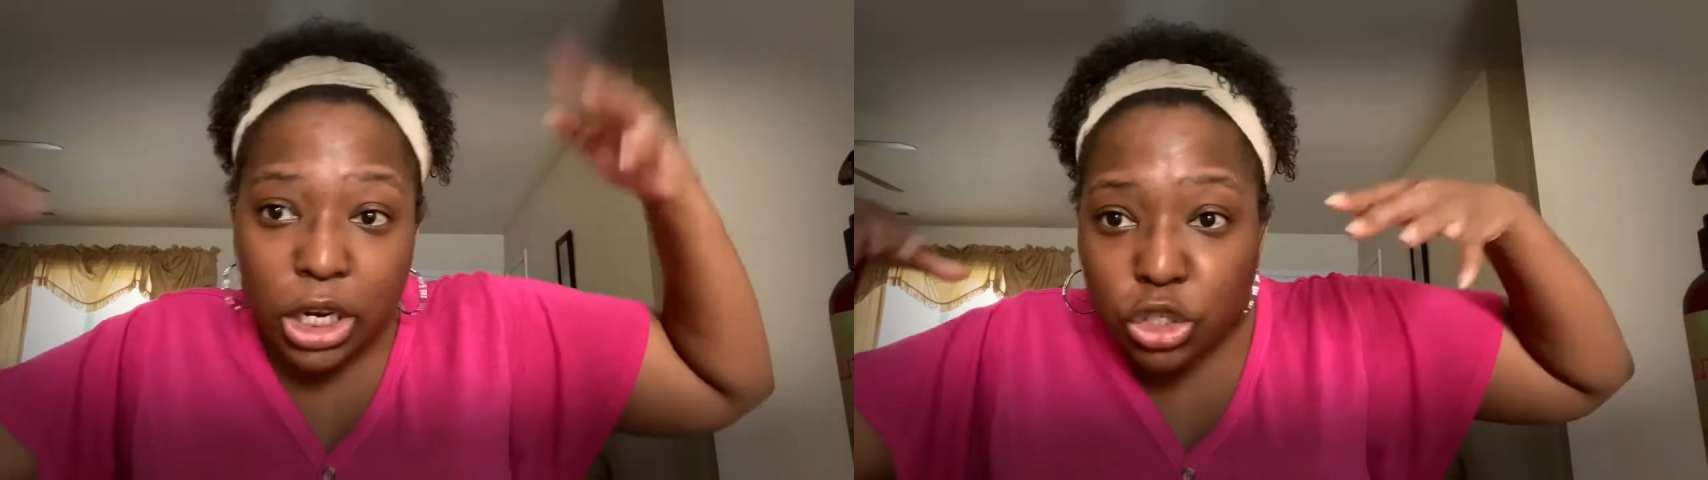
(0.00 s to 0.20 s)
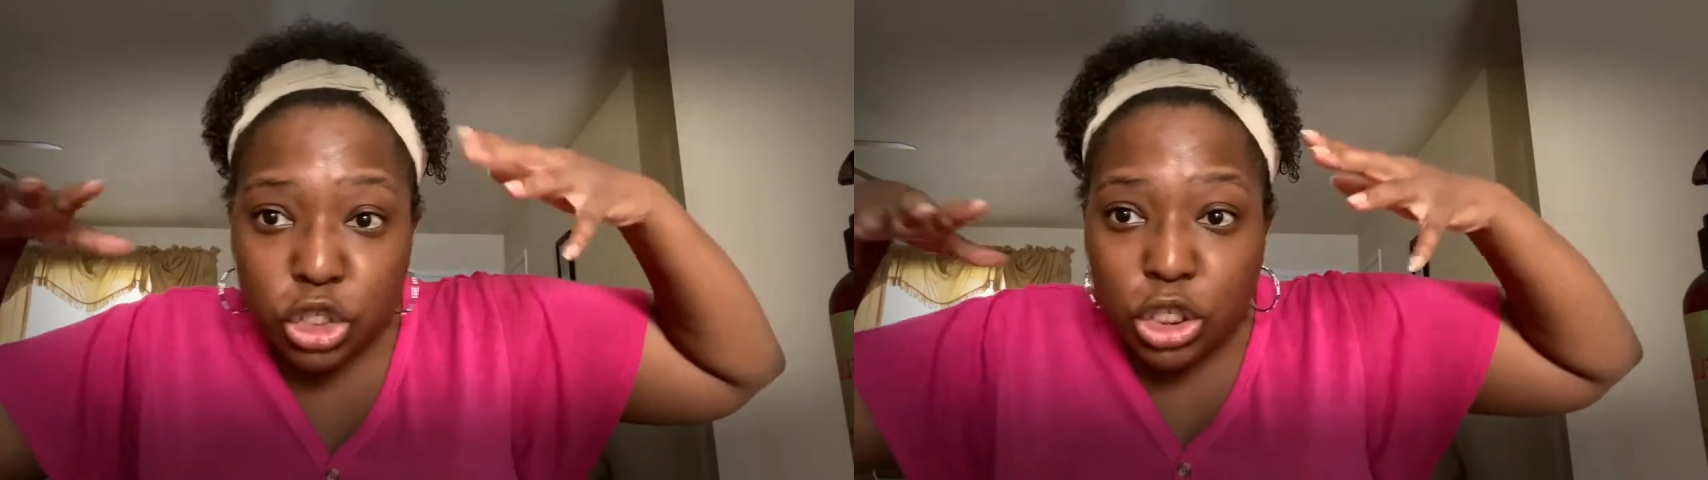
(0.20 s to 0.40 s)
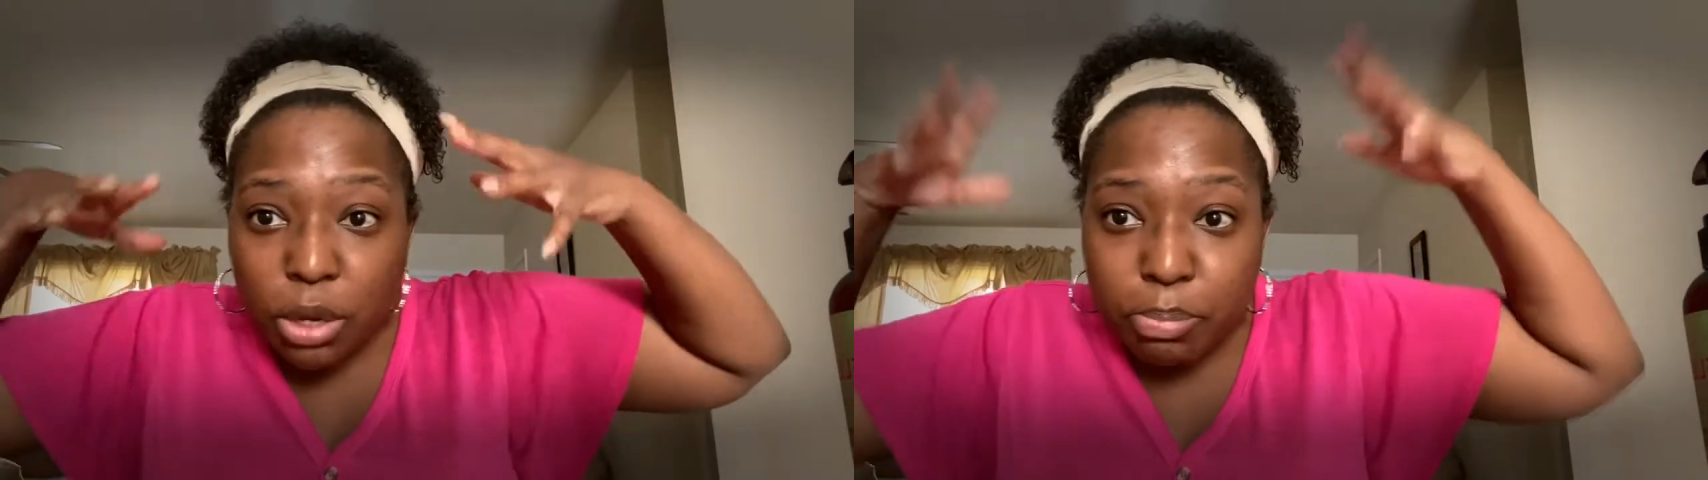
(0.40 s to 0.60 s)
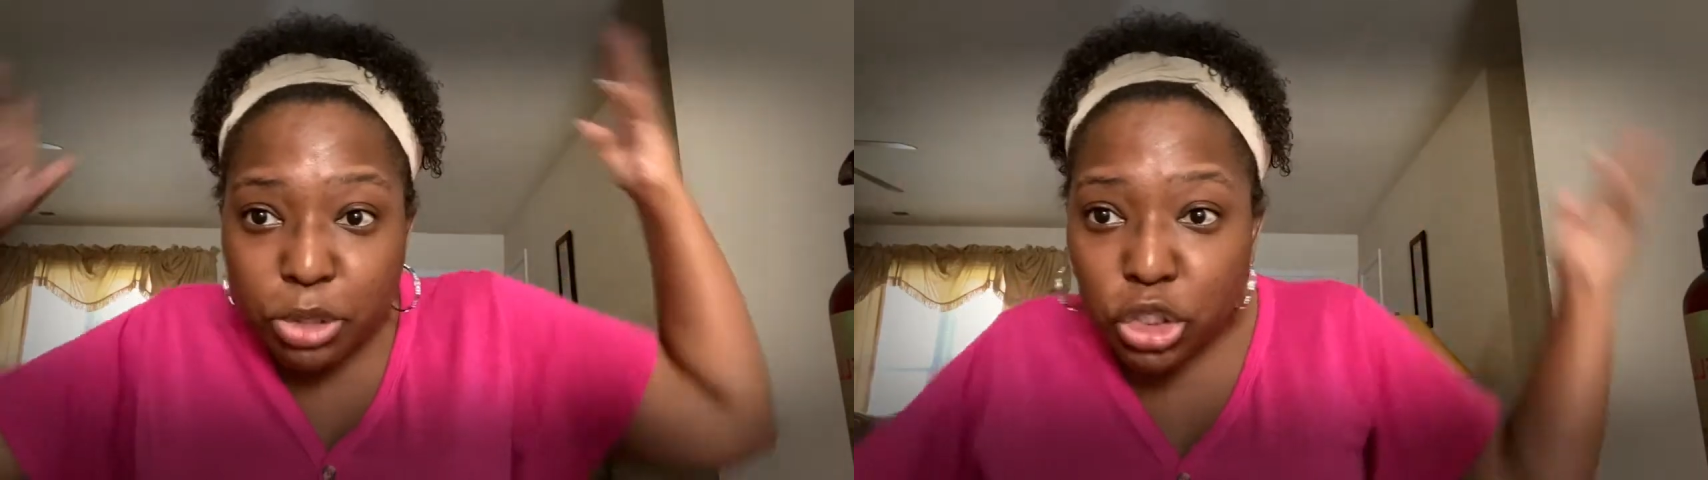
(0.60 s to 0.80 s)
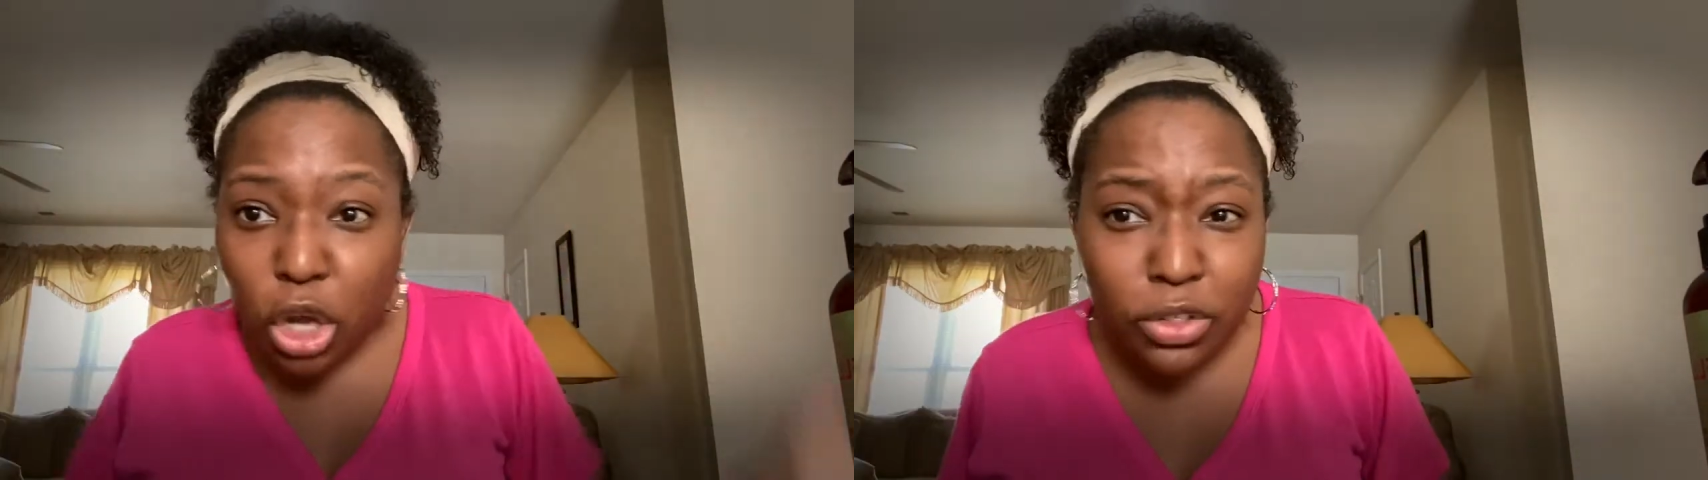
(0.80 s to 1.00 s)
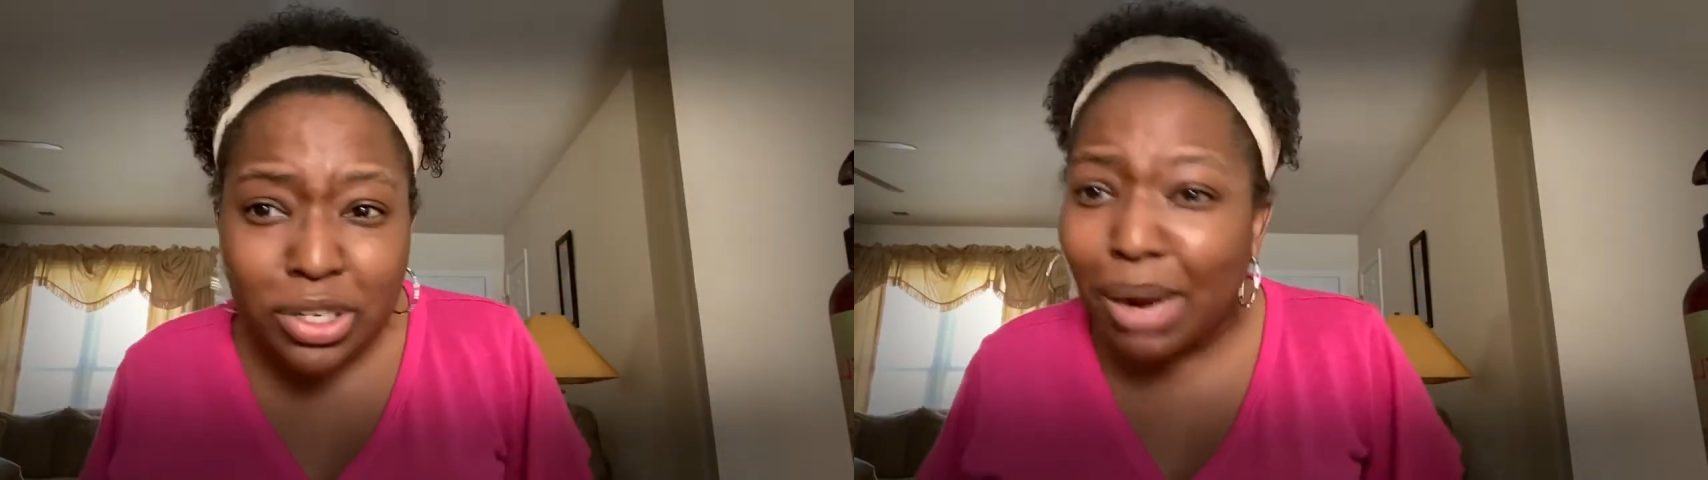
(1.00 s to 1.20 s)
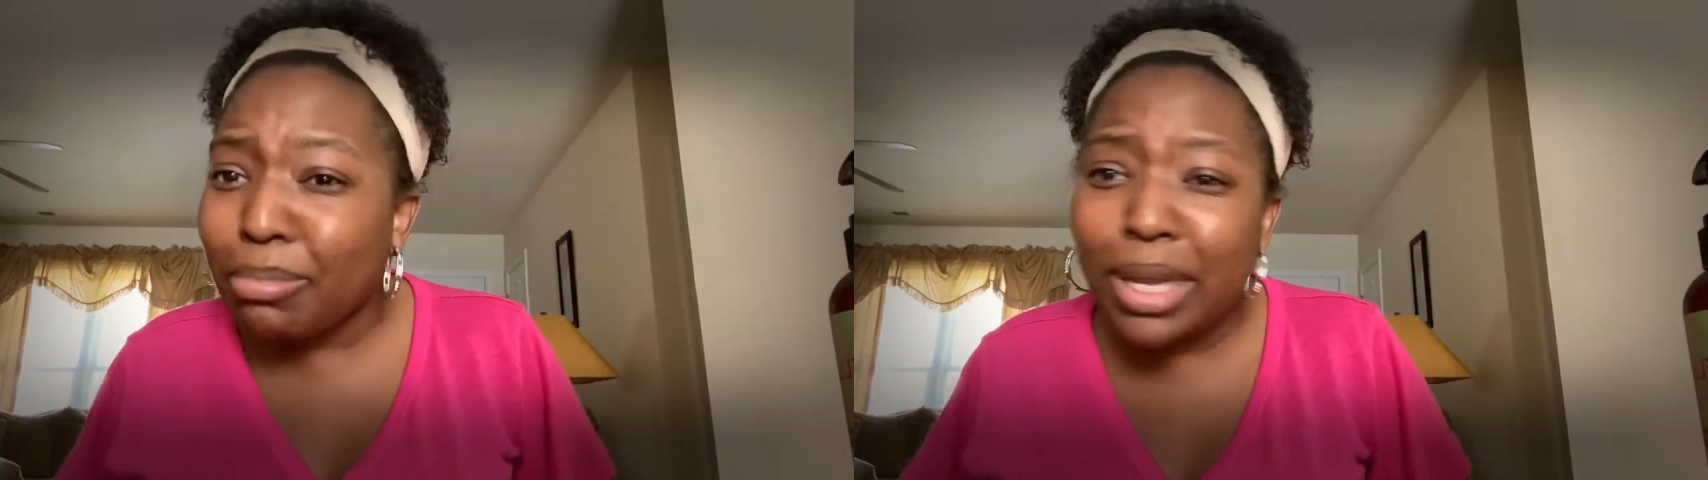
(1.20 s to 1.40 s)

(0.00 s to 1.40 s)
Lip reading: It's just in a bush all the time.